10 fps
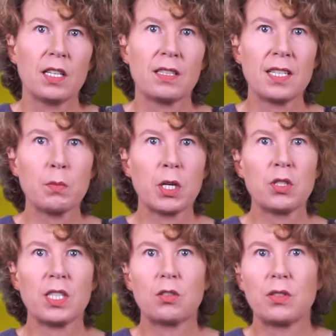The amount
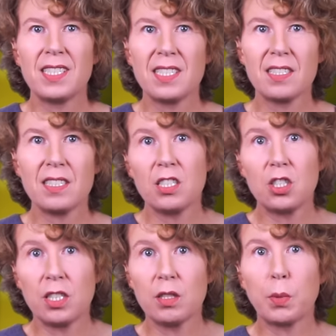increases
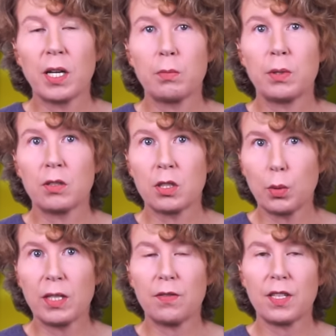each year by about
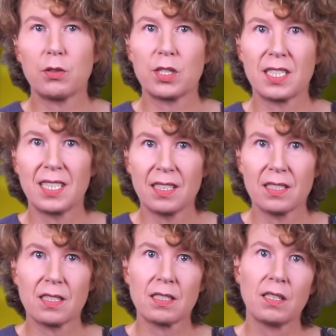12,000
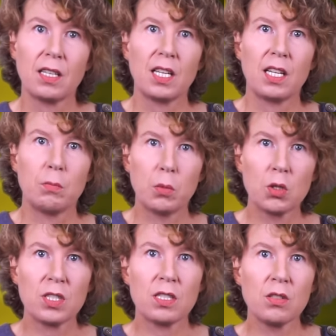tons.
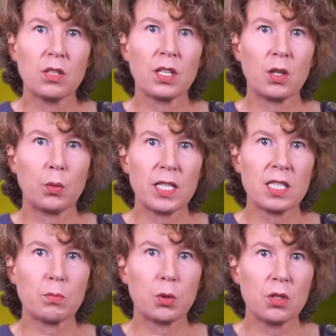Most nuclear
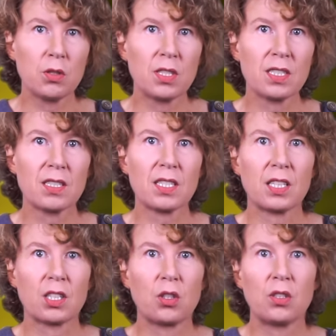waste producers are
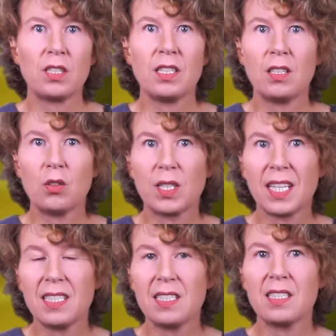currently
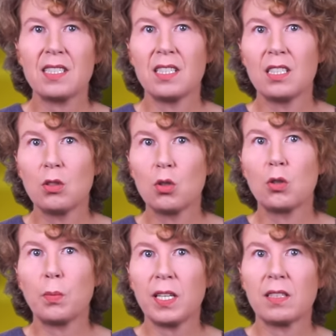located in
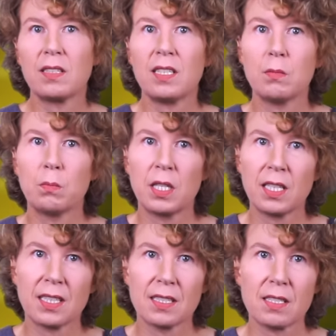Europe and the
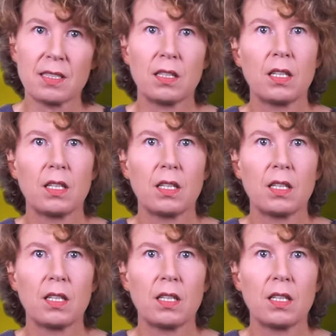Americas.